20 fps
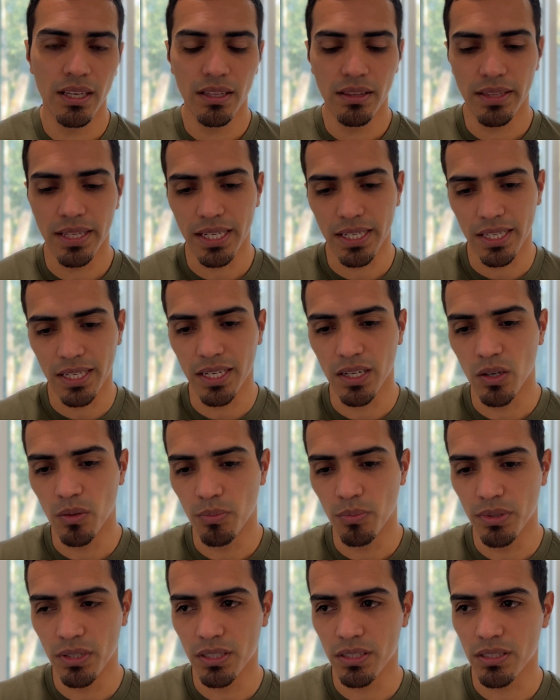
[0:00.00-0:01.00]
that could
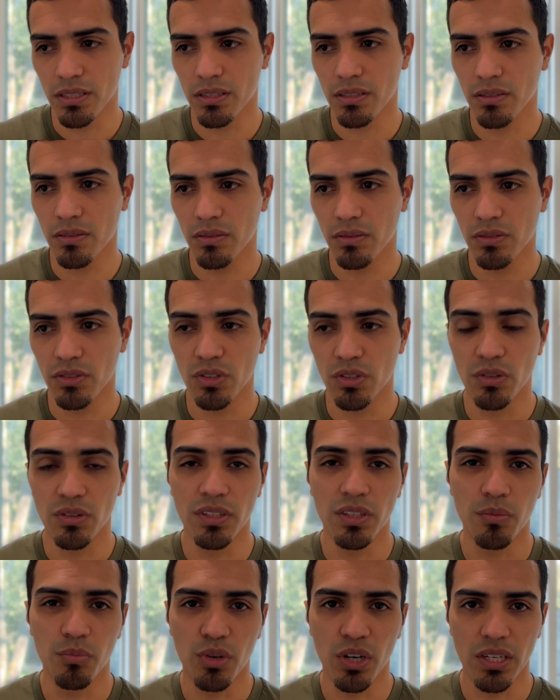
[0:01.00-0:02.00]
help us
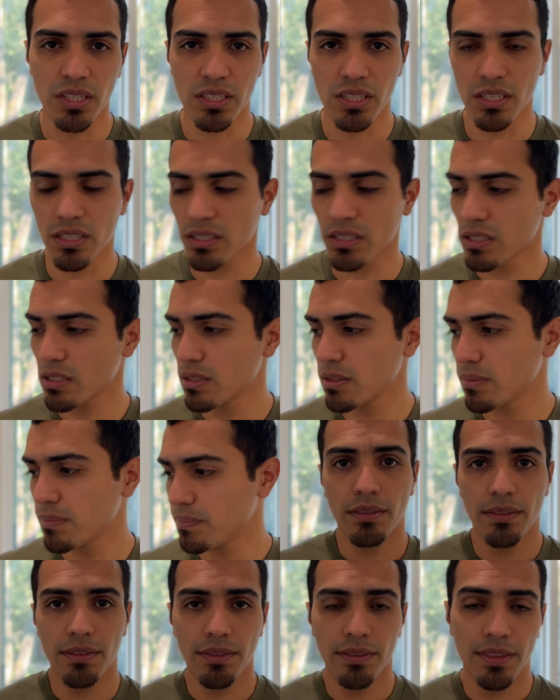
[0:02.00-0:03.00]
during the process.
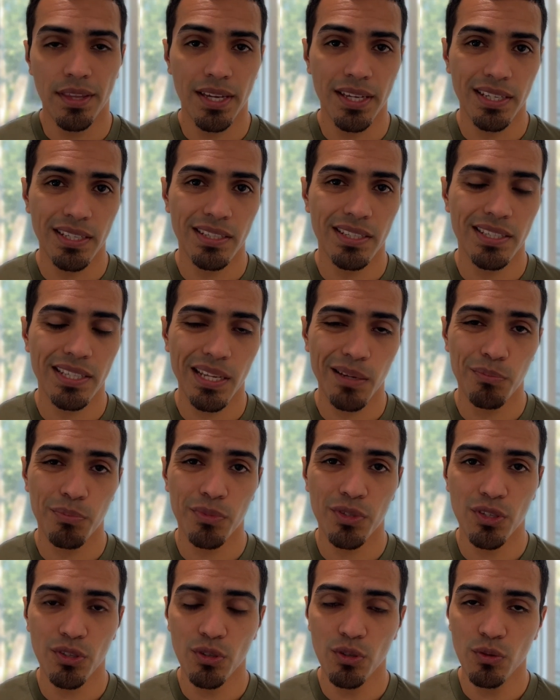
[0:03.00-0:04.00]
Then
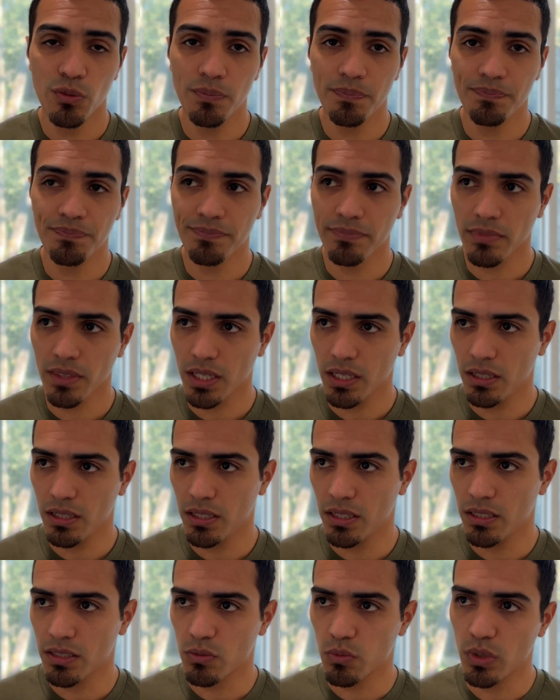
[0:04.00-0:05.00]
step 2
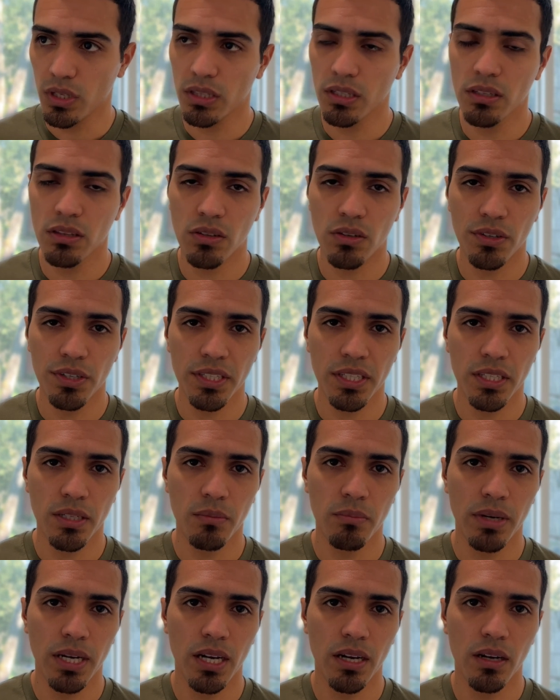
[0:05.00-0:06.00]
is really learning
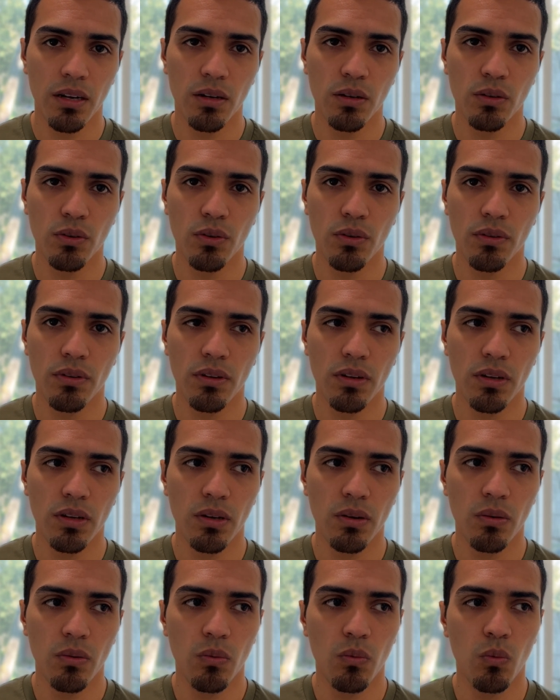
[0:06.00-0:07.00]
about
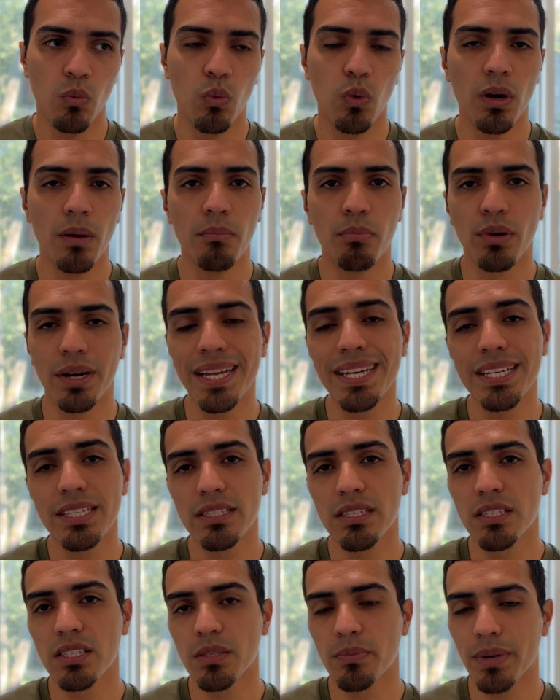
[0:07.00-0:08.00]
what
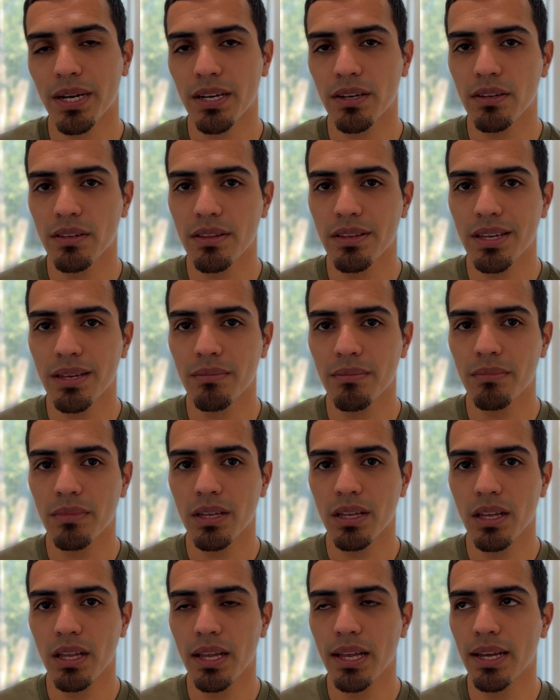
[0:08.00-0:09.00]
brands inspire them
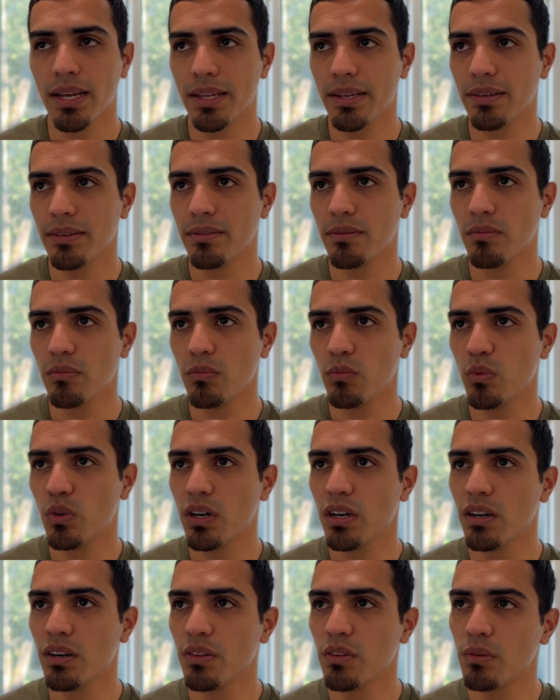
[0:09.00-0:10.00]
and
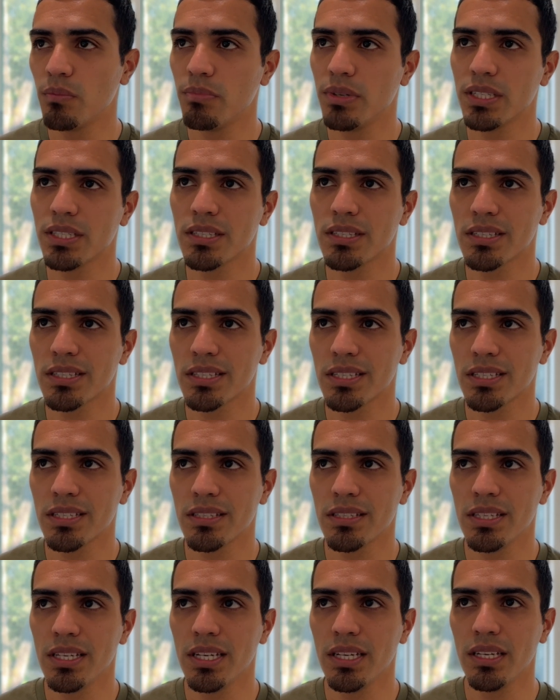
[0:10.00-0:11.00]
what other
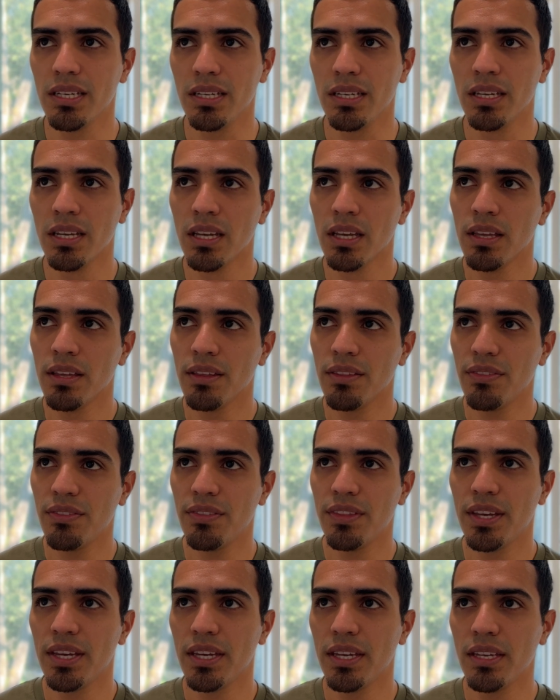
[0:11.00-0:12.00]
businesses
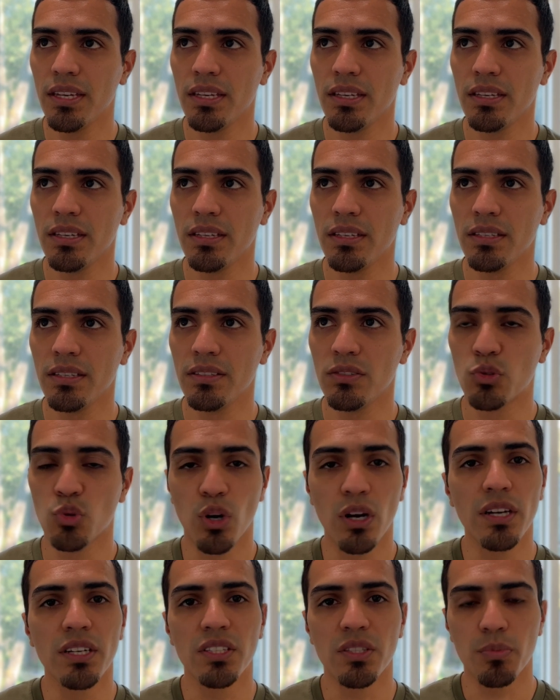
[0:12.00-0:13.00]
they
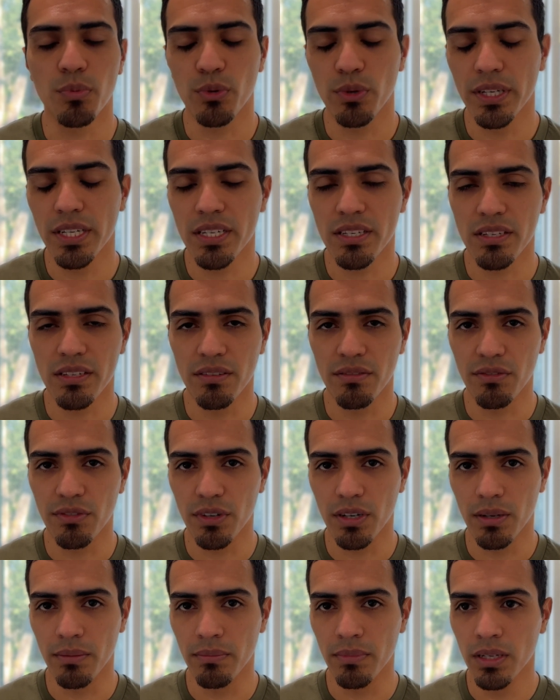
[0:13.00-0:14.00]
draw inspiration
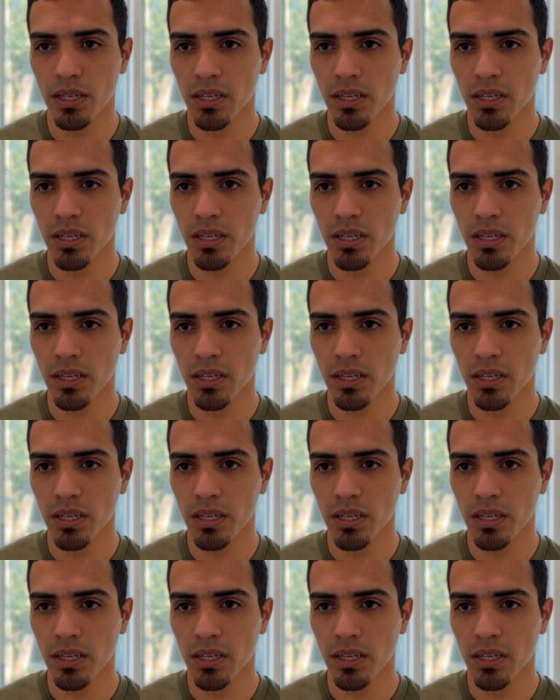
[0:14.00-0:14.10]
from.